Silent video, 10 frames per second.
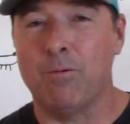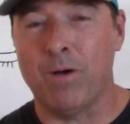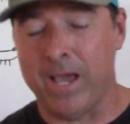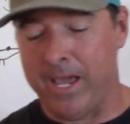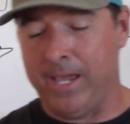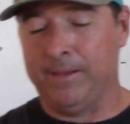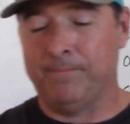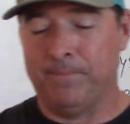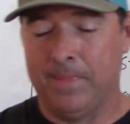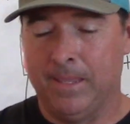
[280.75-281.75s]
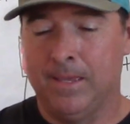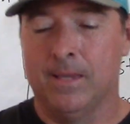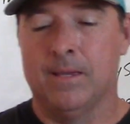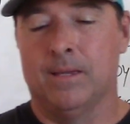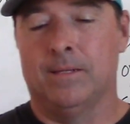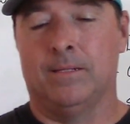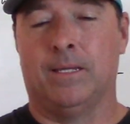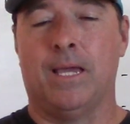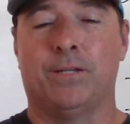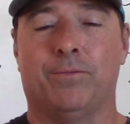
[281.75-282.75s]
way to
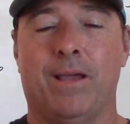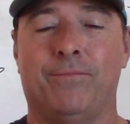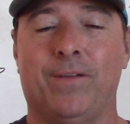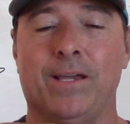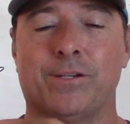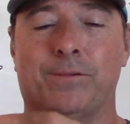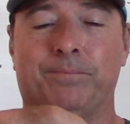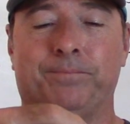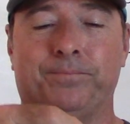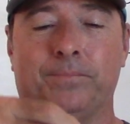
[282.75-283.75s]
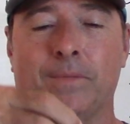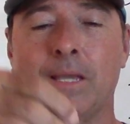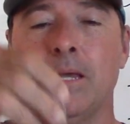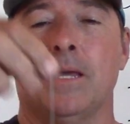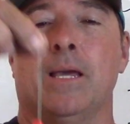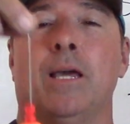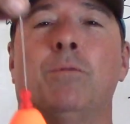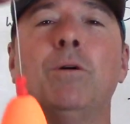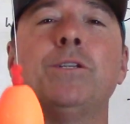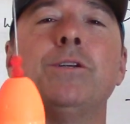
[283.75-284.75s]
catch redfish.
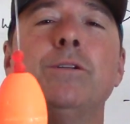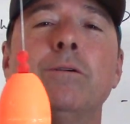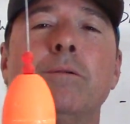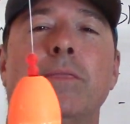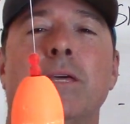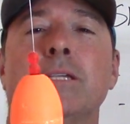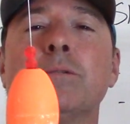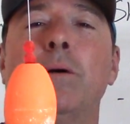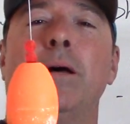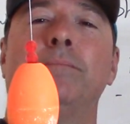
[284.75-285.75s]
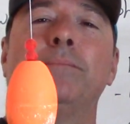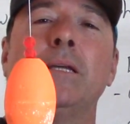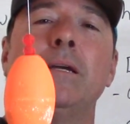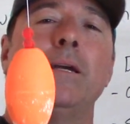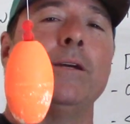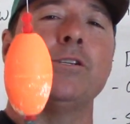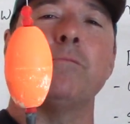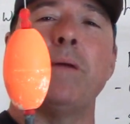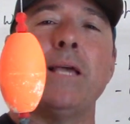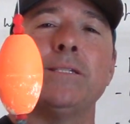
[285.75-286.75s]
And what you're doing with this one, here's
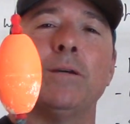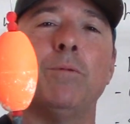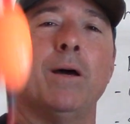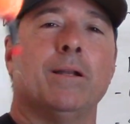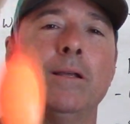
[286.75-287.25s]
your basic one.